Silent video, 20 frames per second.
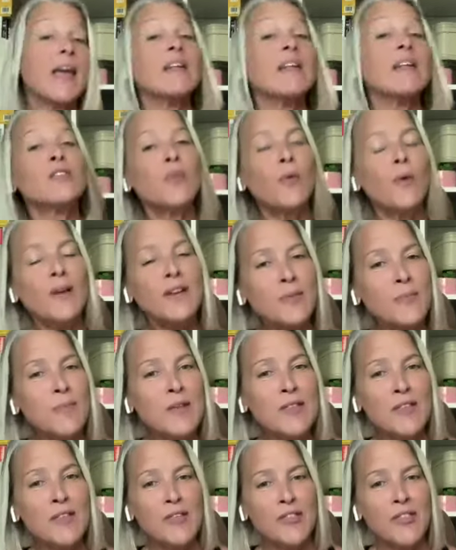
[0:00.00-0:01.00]
It's going to
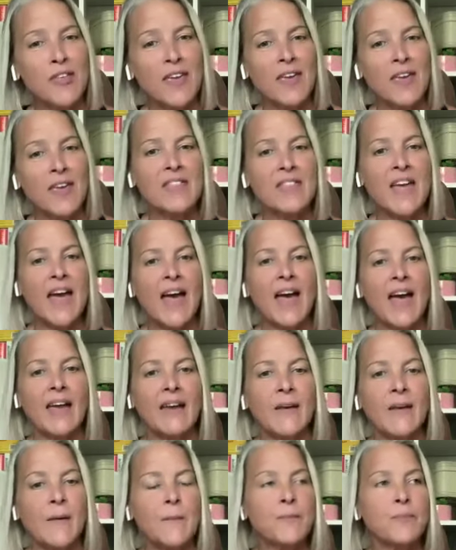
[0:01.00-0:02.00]
be the thing
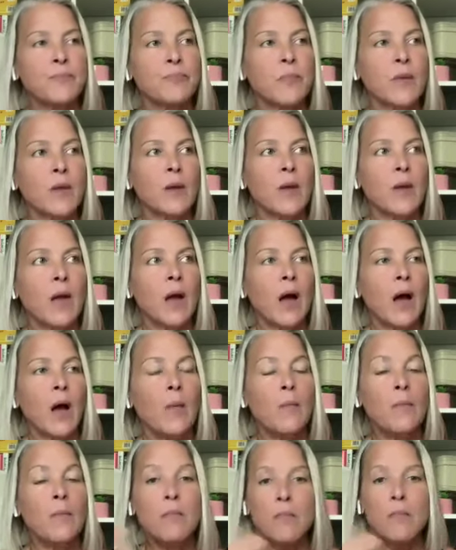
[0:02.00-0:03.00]
that
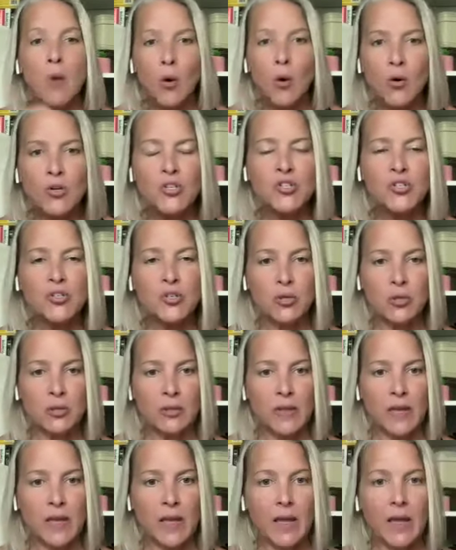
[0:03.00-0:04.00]

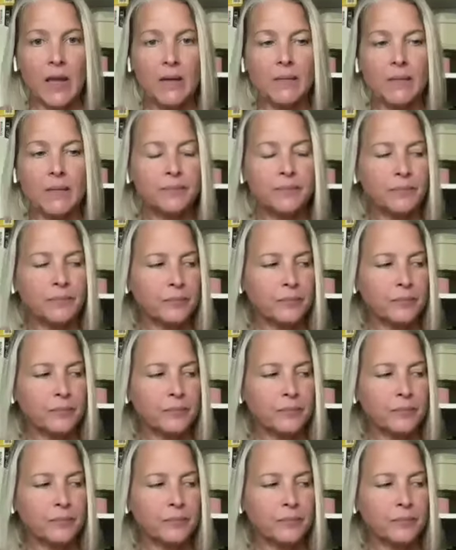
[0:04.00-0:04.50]
emotionally